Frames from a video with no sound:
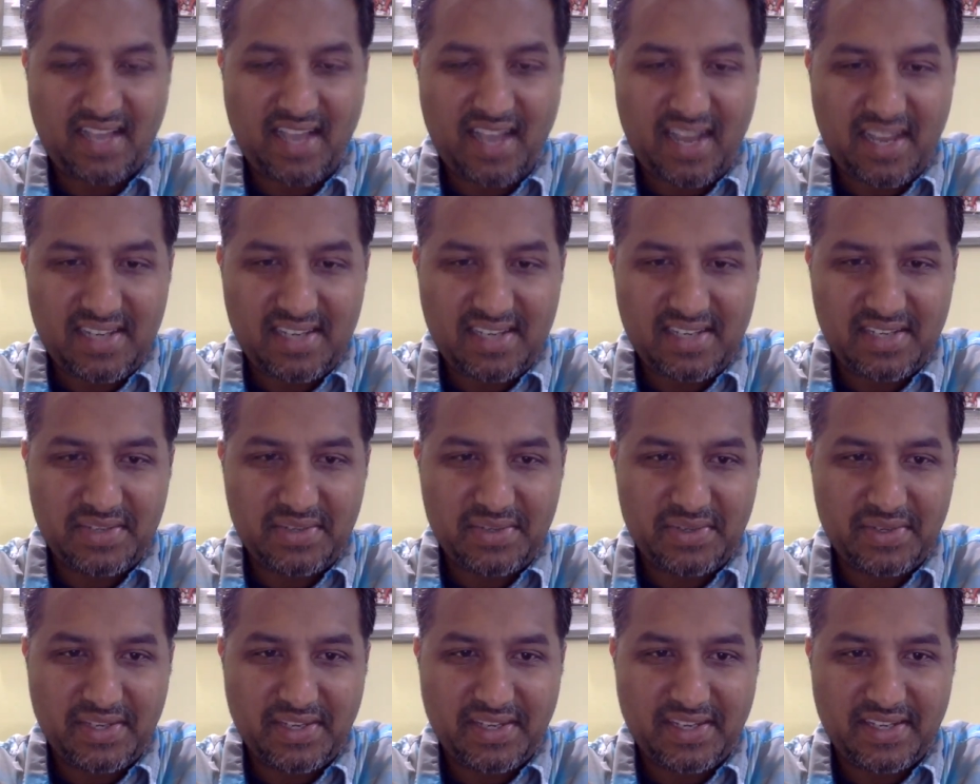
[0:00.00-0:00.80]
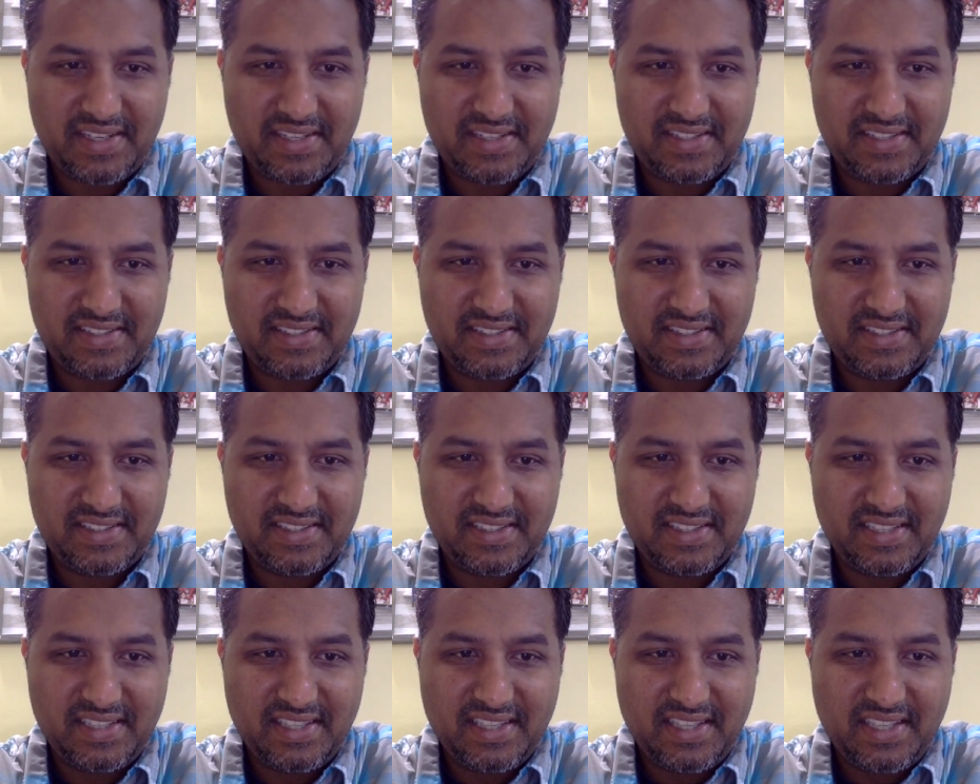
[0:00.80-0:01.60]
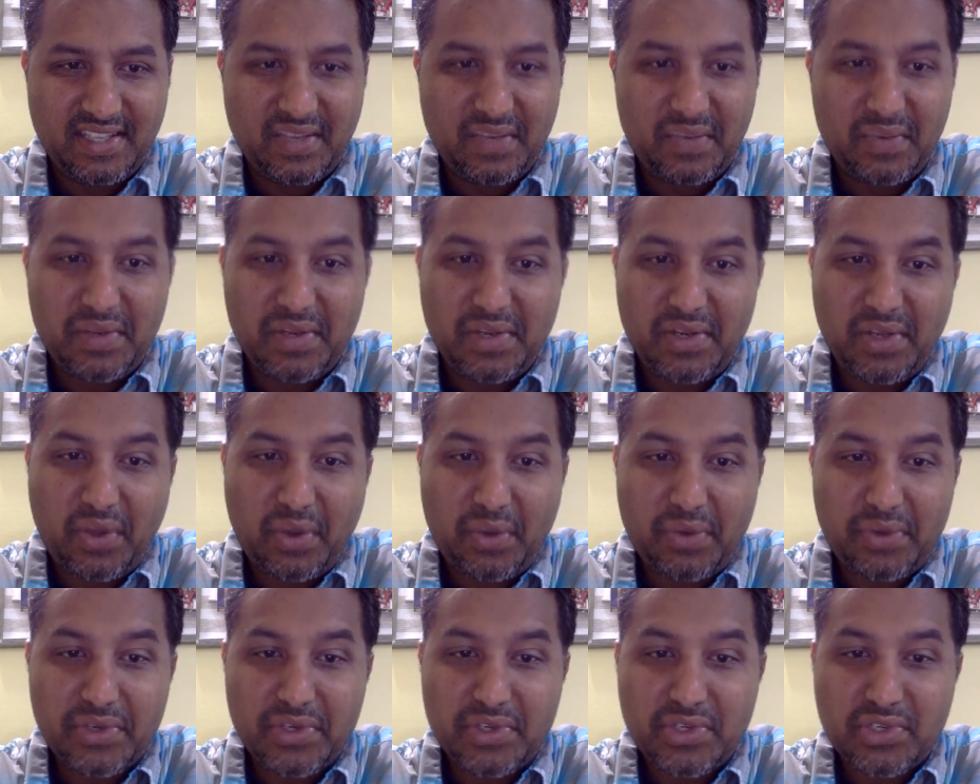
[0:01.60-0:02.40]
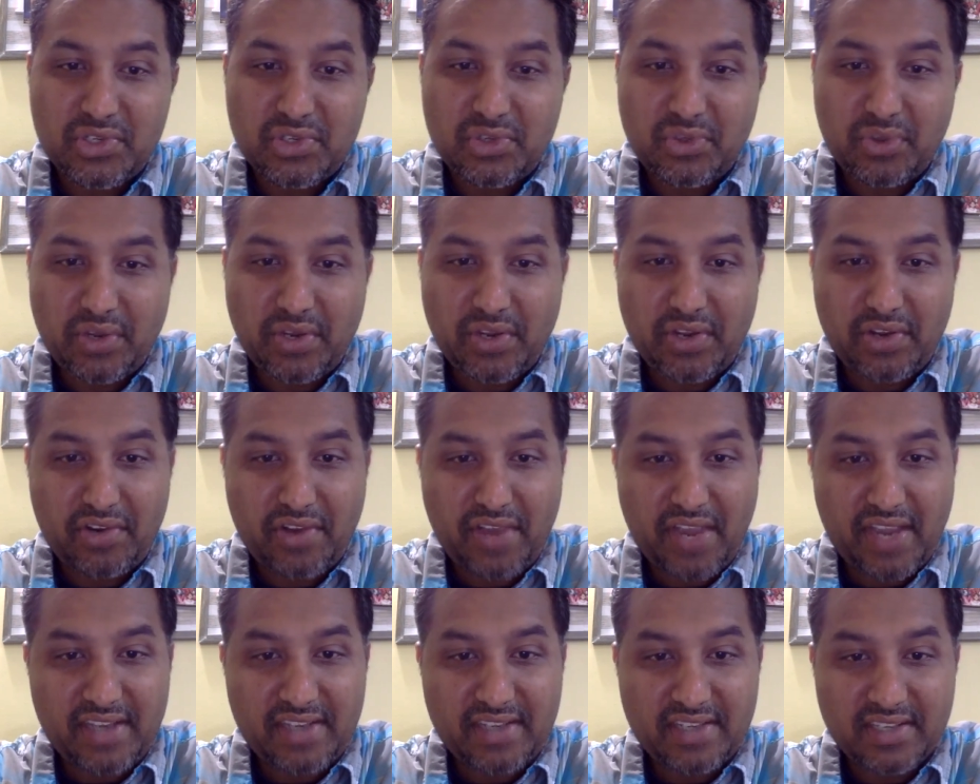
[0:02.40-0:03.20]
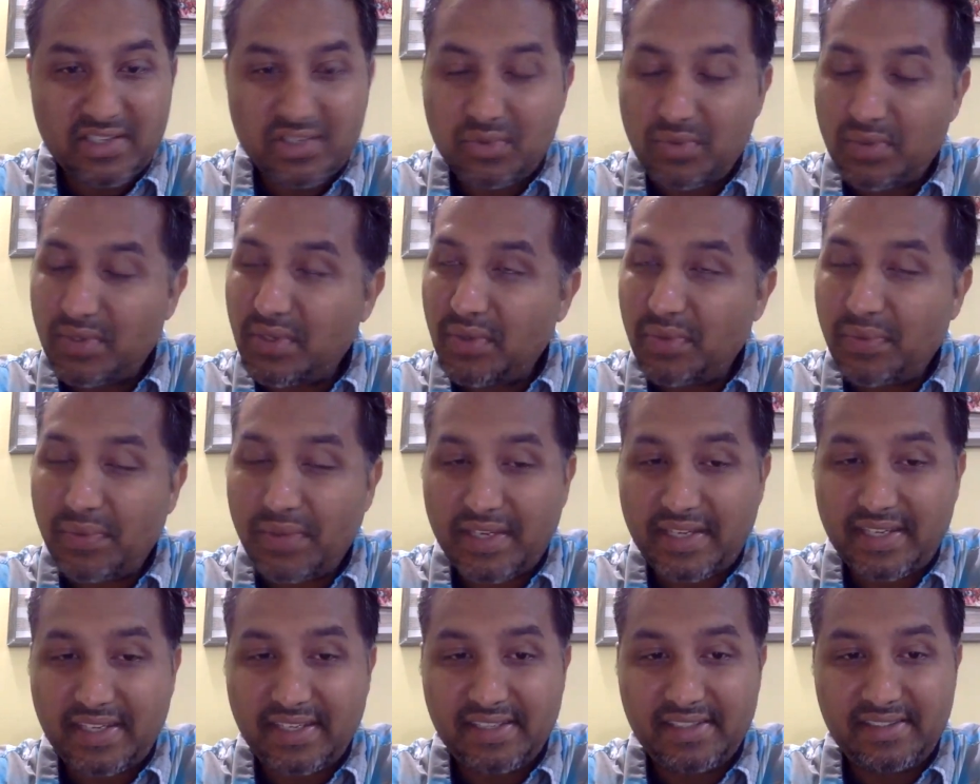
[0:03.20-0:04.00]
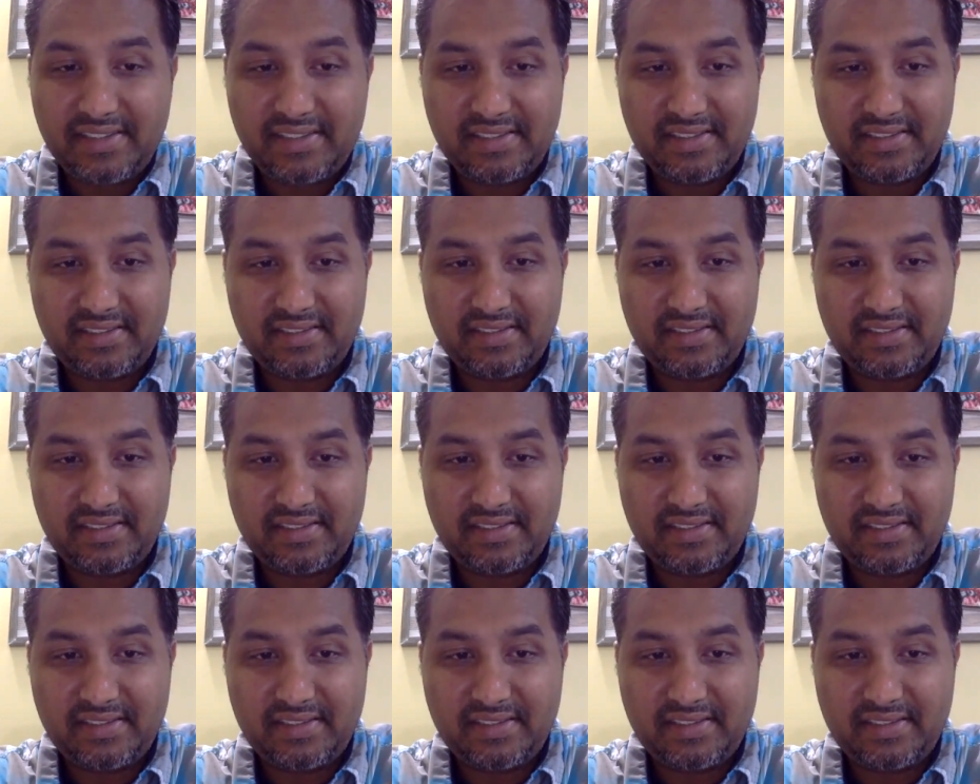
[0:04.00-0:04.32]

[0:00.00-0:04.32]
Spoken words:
hallelujah, will thou destroy the righteous with the wicked?